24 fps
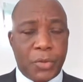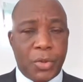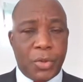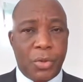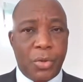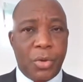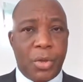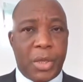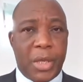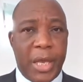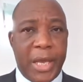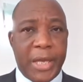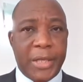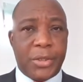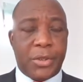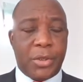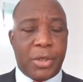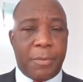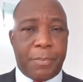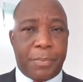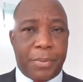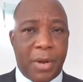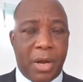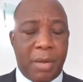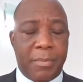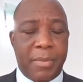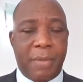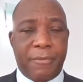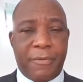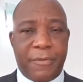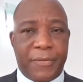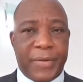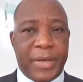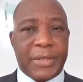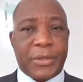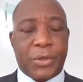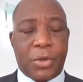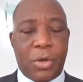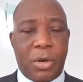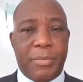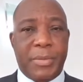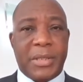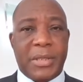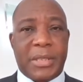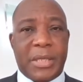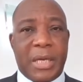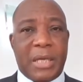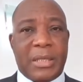look into the problem of
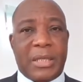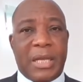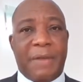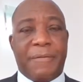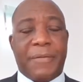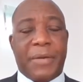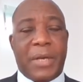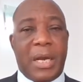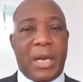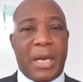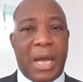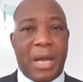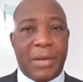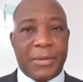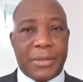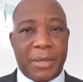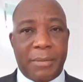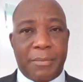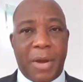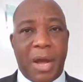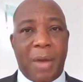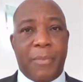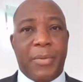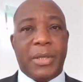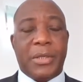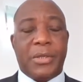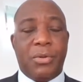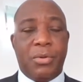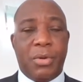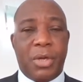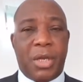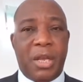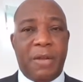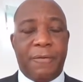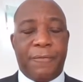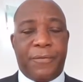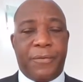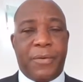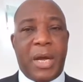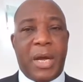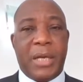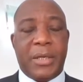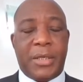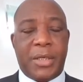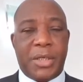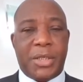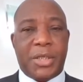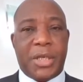Eskom in South Africa and how Zimbabwe is looking for
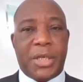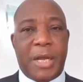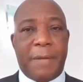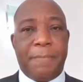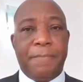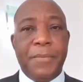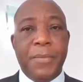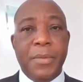additional